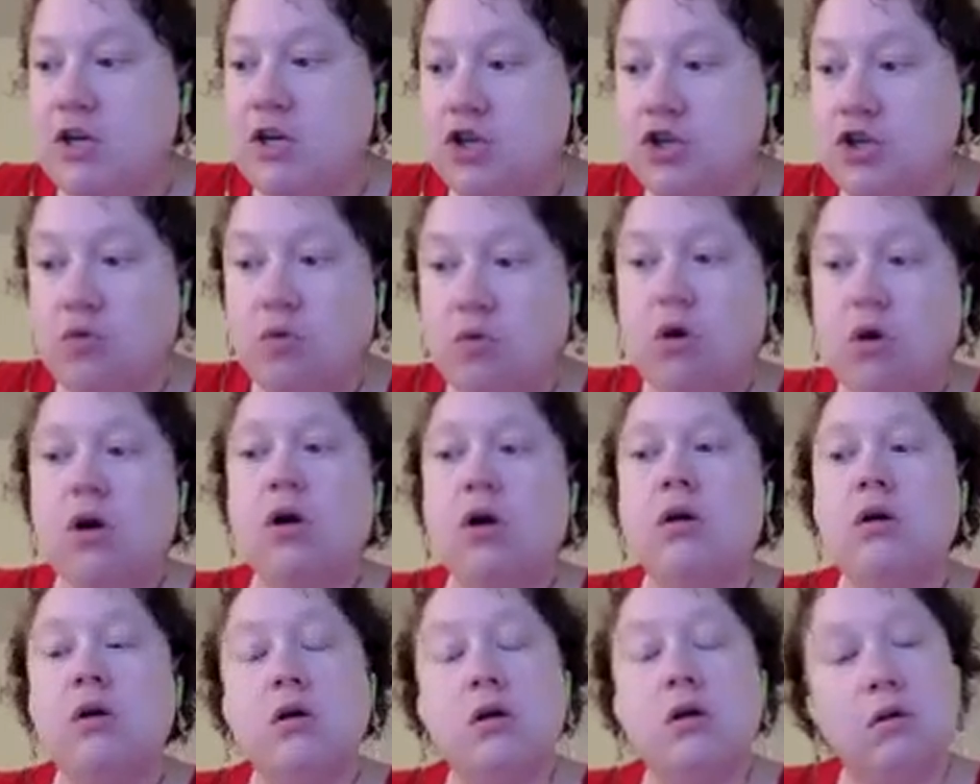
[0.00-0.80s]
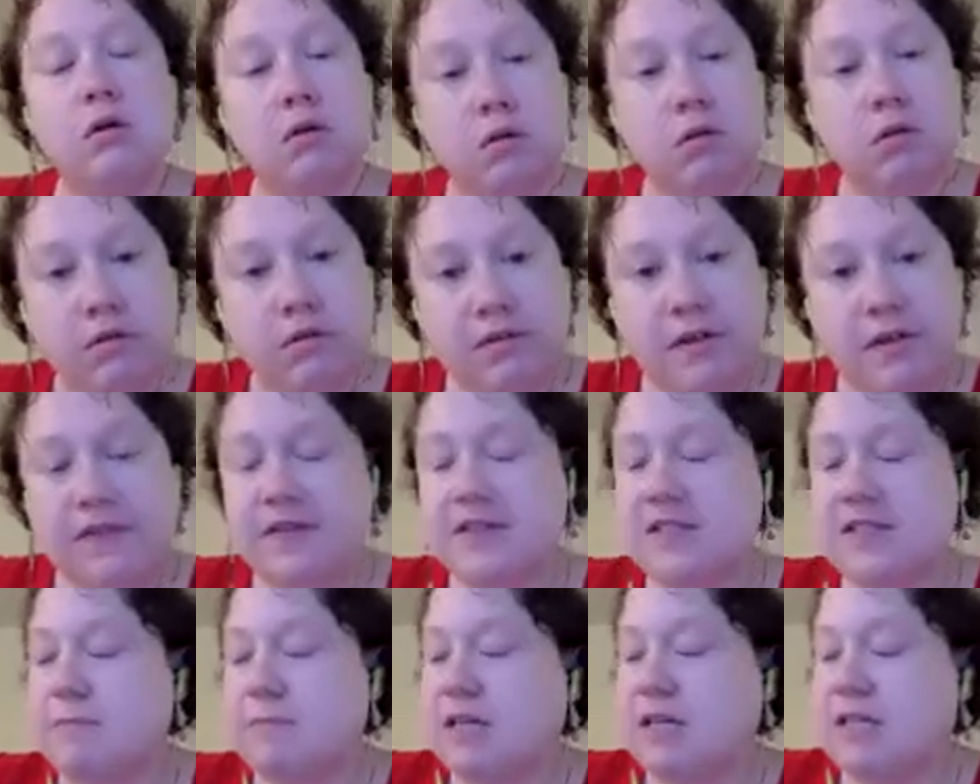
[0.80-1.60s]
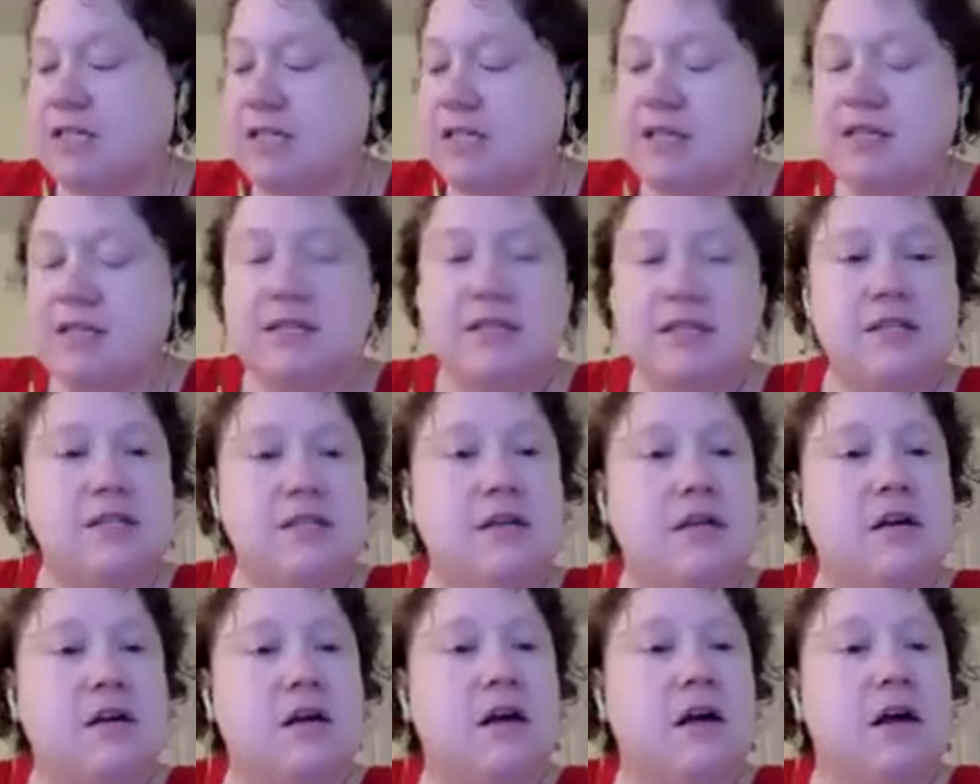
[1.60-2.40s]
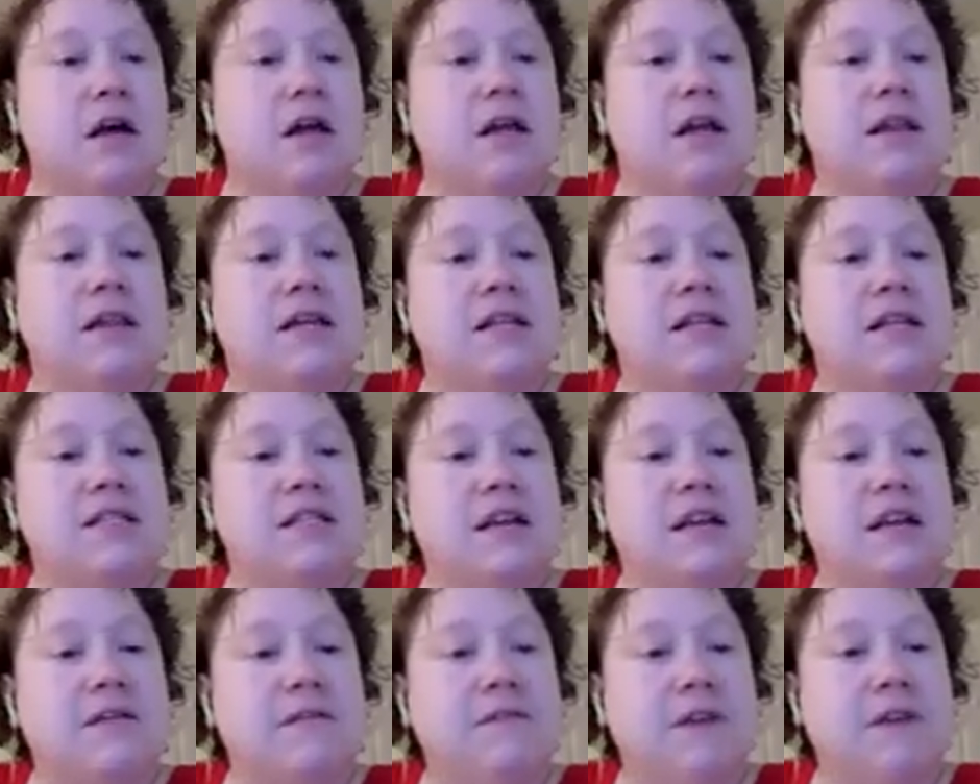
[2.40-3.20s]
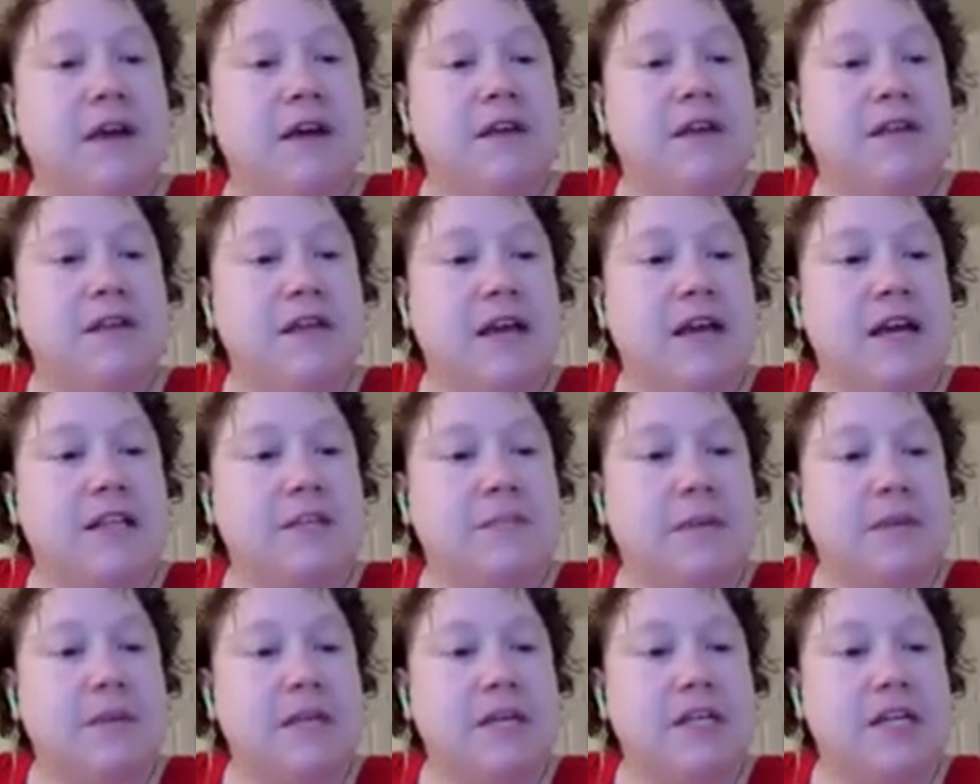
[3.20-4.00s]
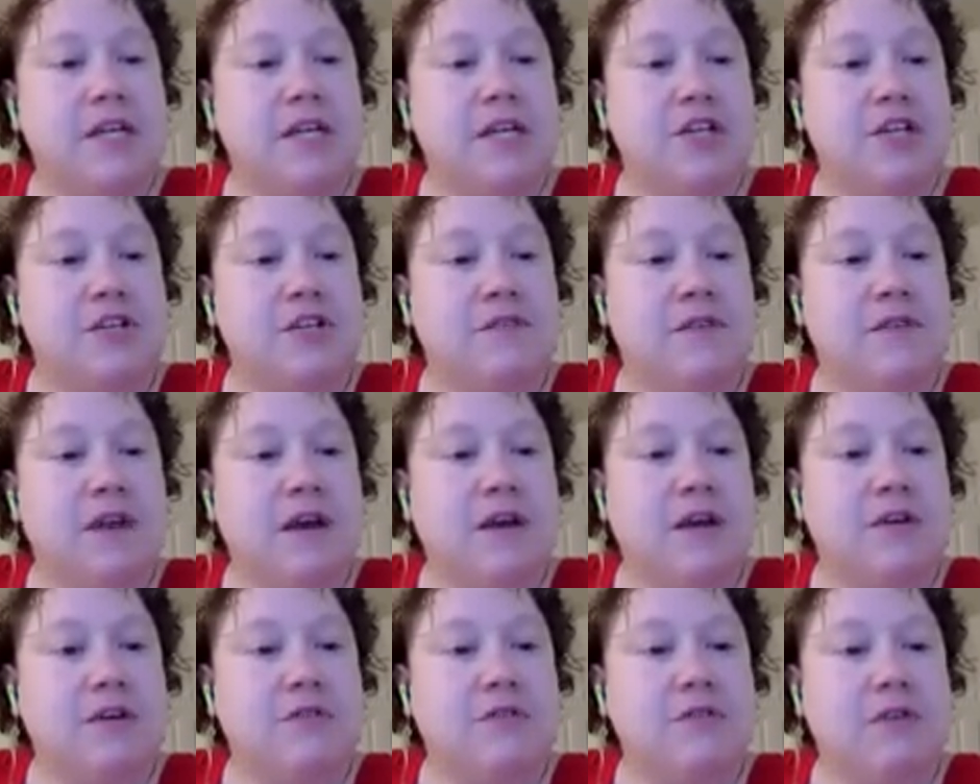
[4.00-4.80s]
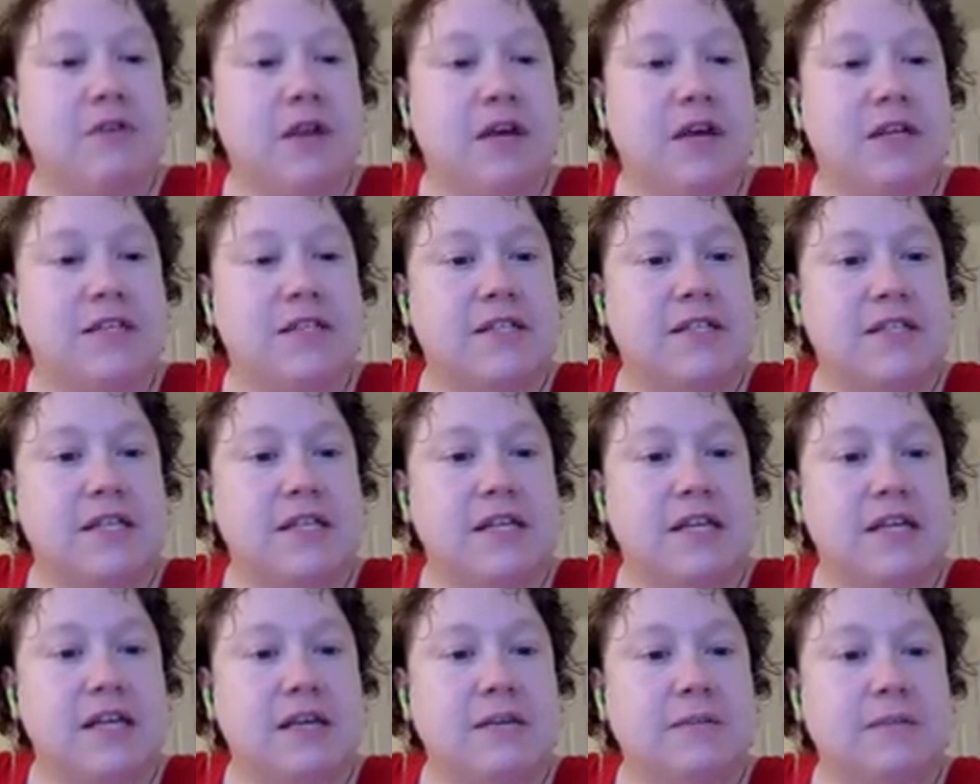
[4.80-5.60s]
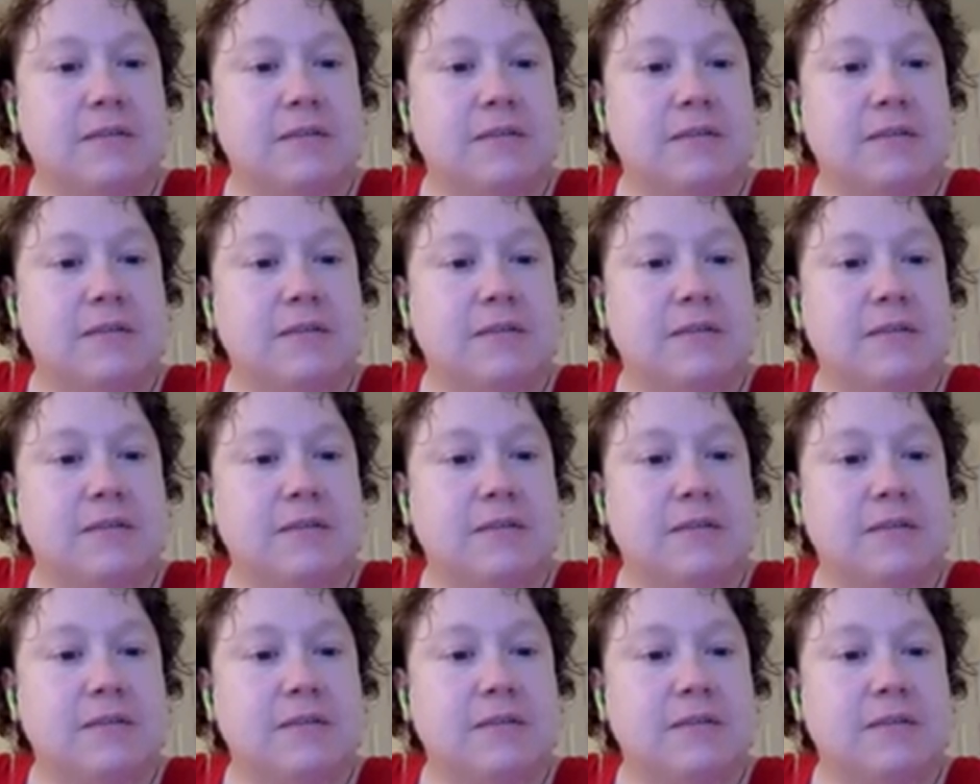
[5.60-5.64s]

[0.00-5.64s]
sure that this makes sense. Let's now find the expectation value for SZ.